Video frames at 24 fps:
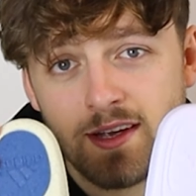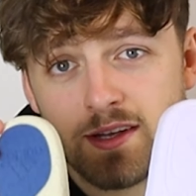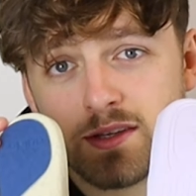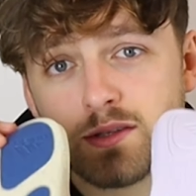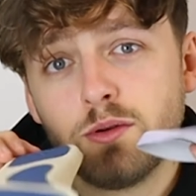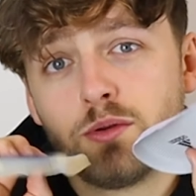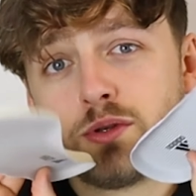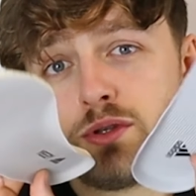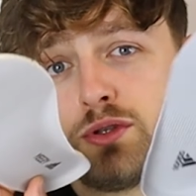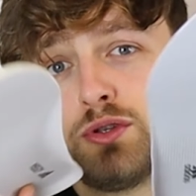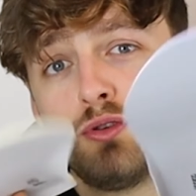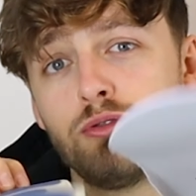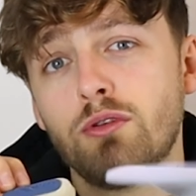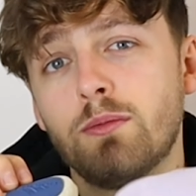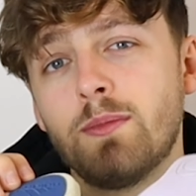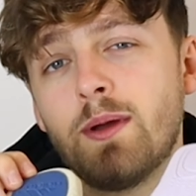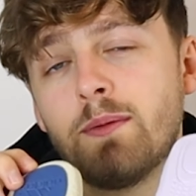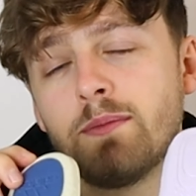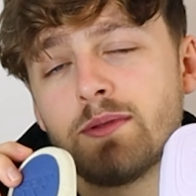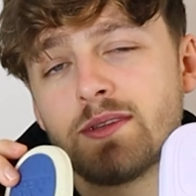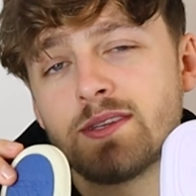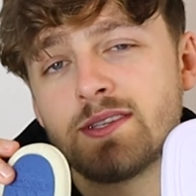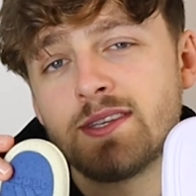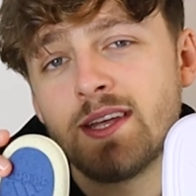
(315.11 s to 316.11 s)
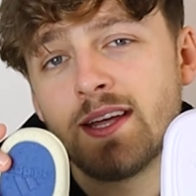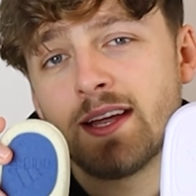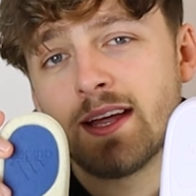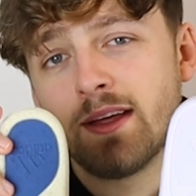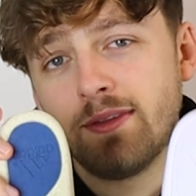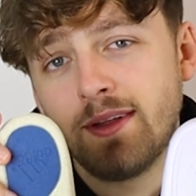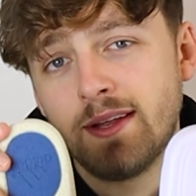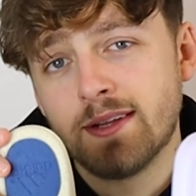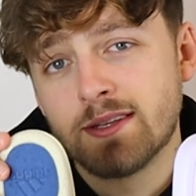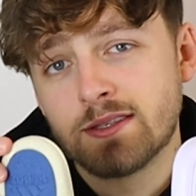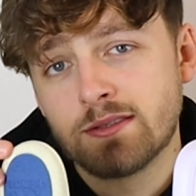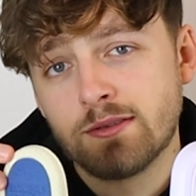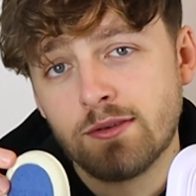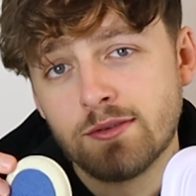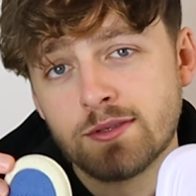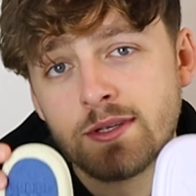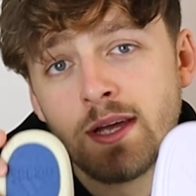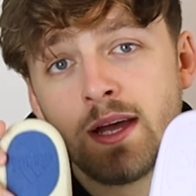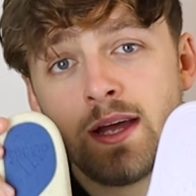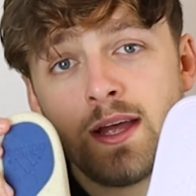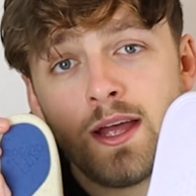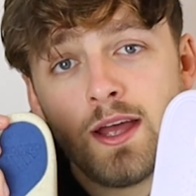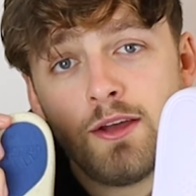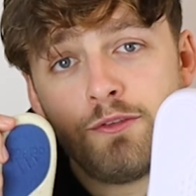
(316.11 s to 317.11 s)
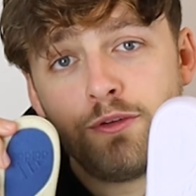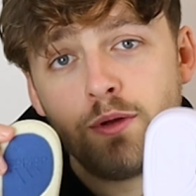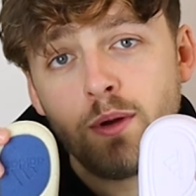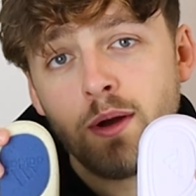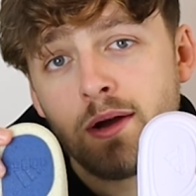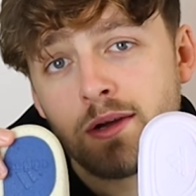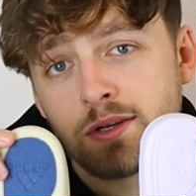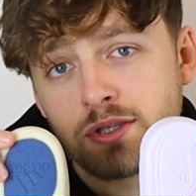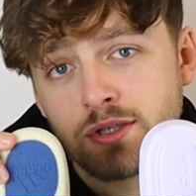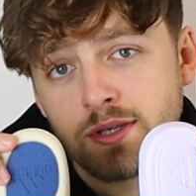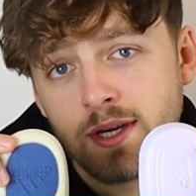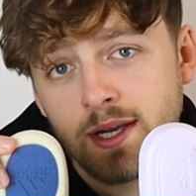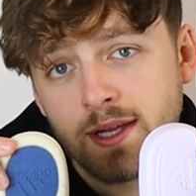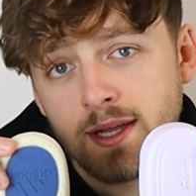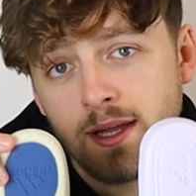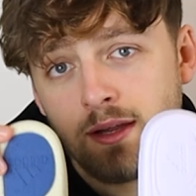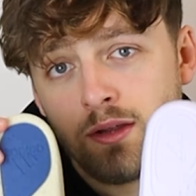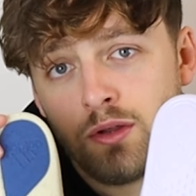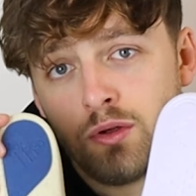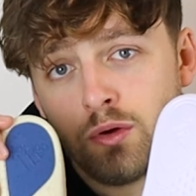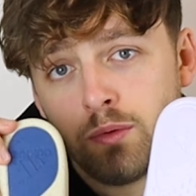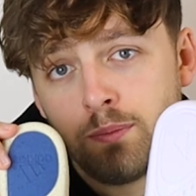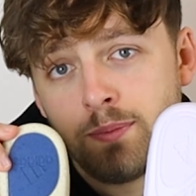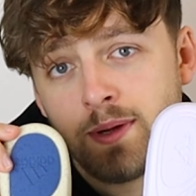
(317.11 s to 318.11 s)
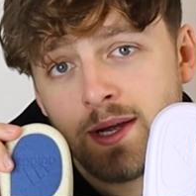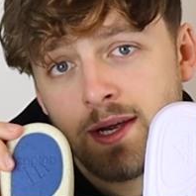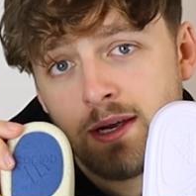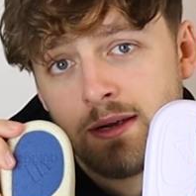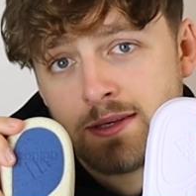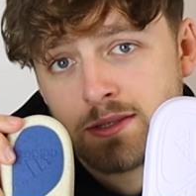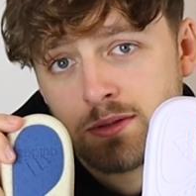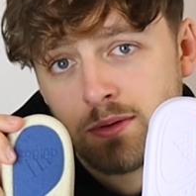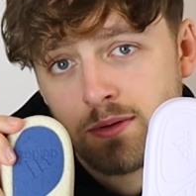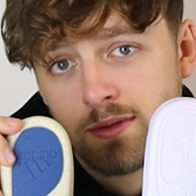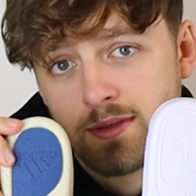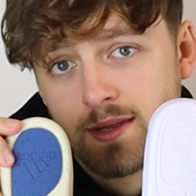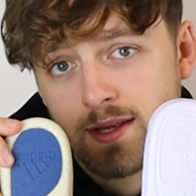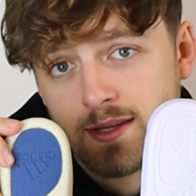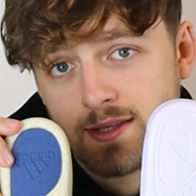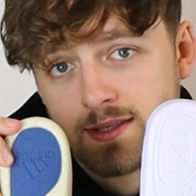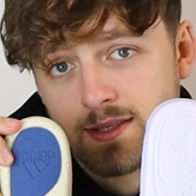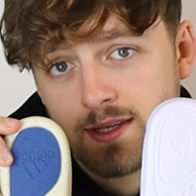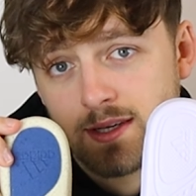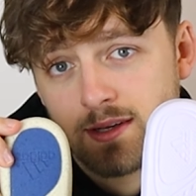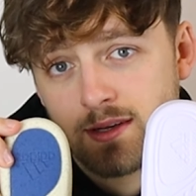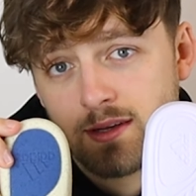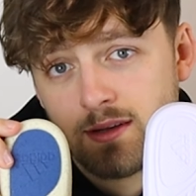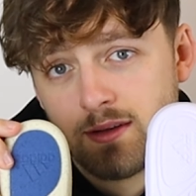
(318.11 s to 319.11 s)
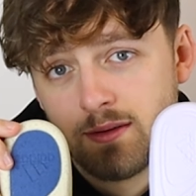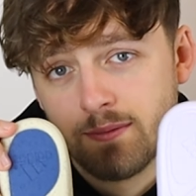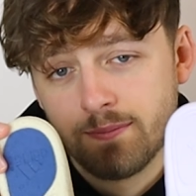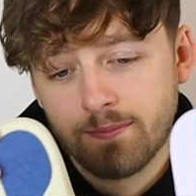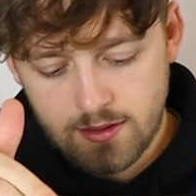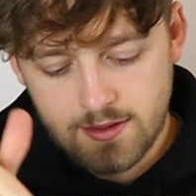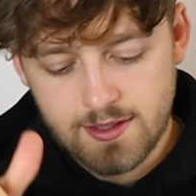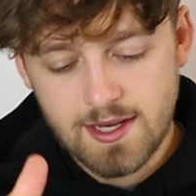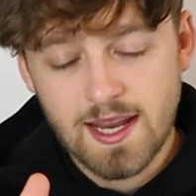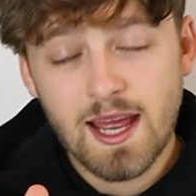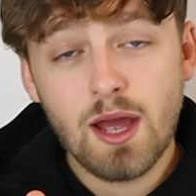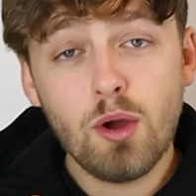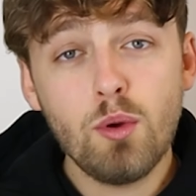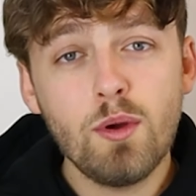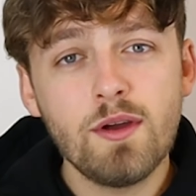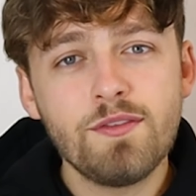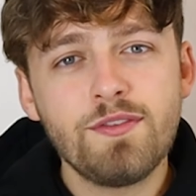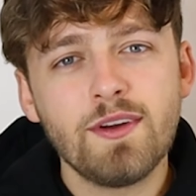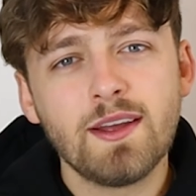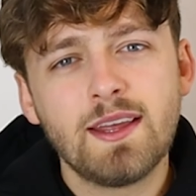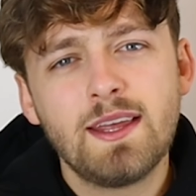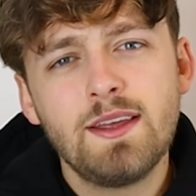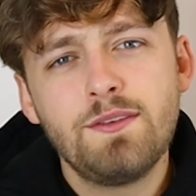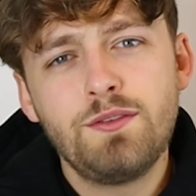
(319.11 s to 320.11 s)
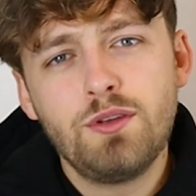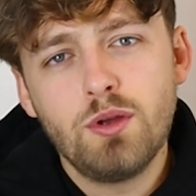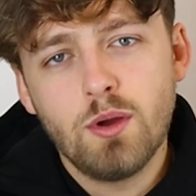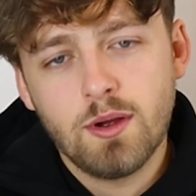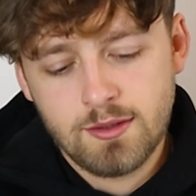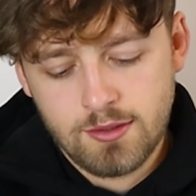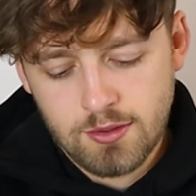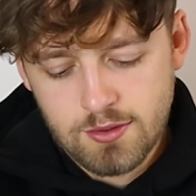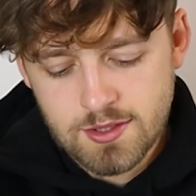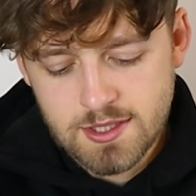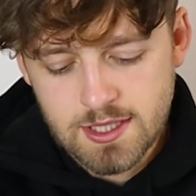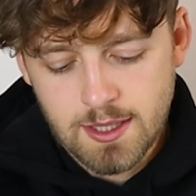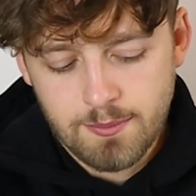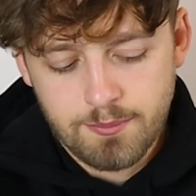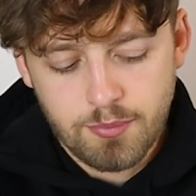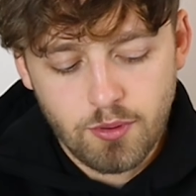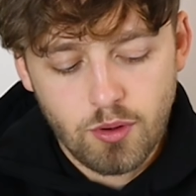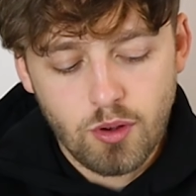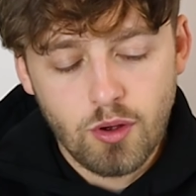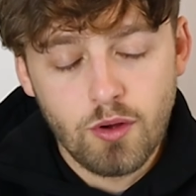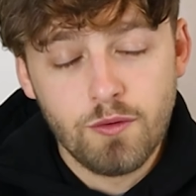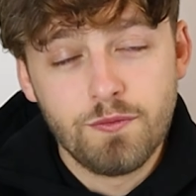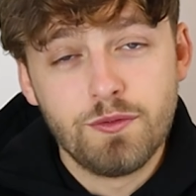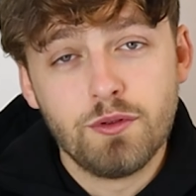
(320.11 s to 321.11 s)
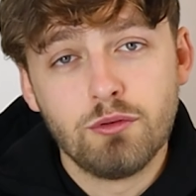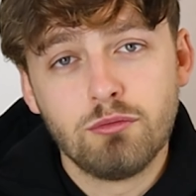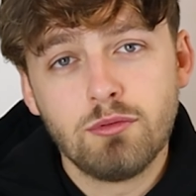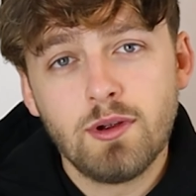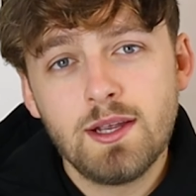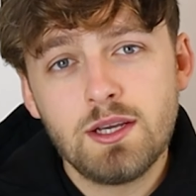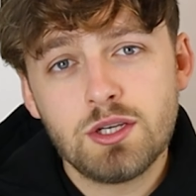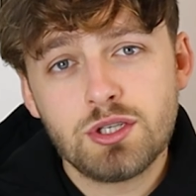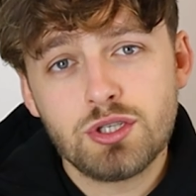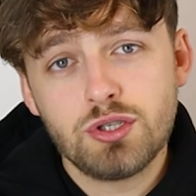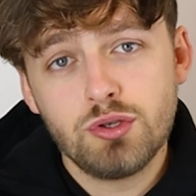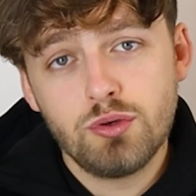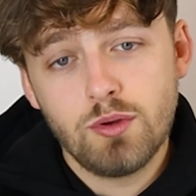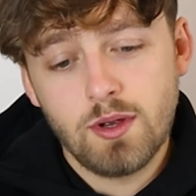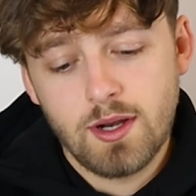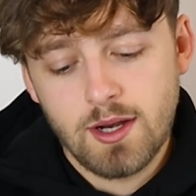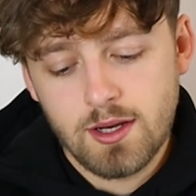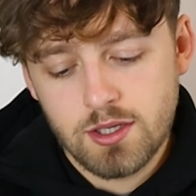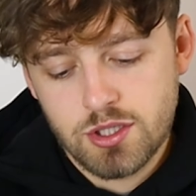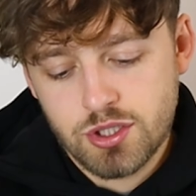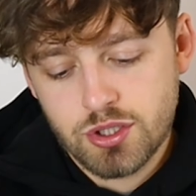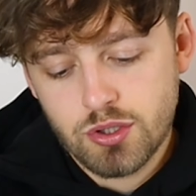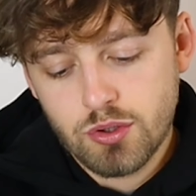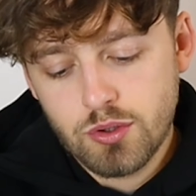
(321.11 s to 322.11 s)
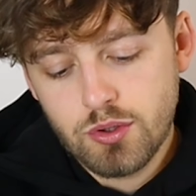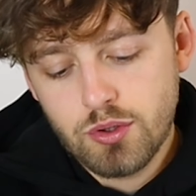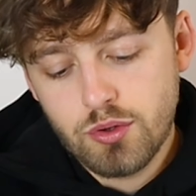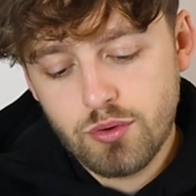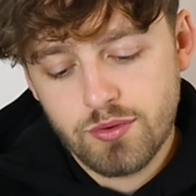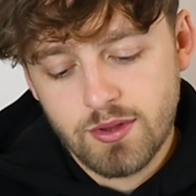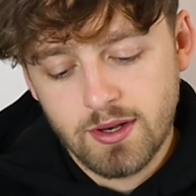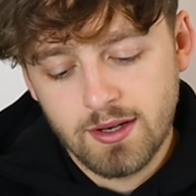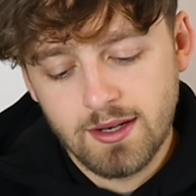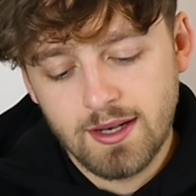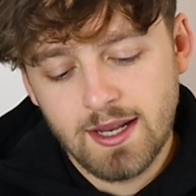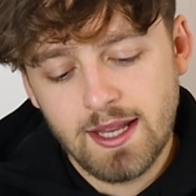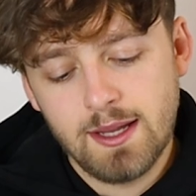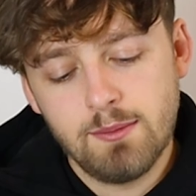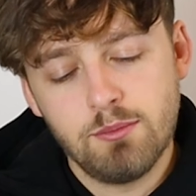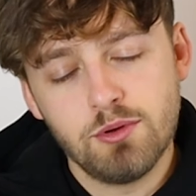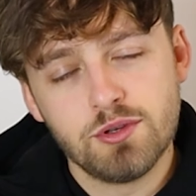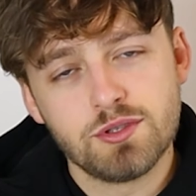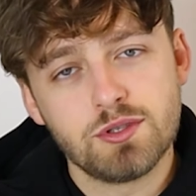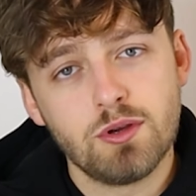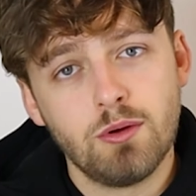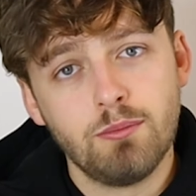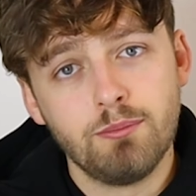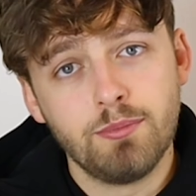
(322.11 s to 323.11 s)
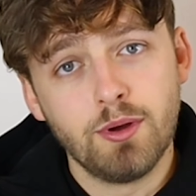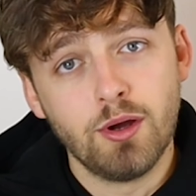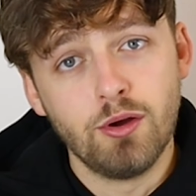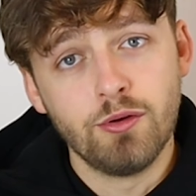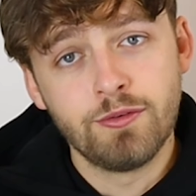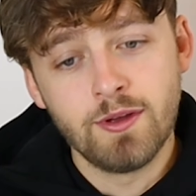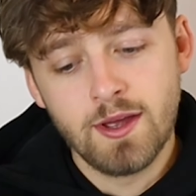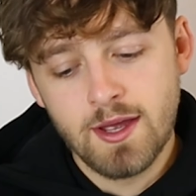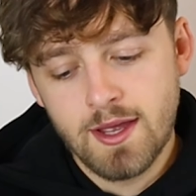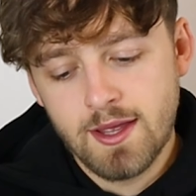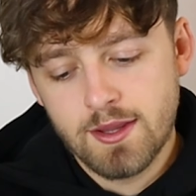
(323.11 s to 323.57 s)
So do remember to take out the insoles if you are checking your pair is authentic. Now if I give you a close-up of the right shoe and I show you the labels on both.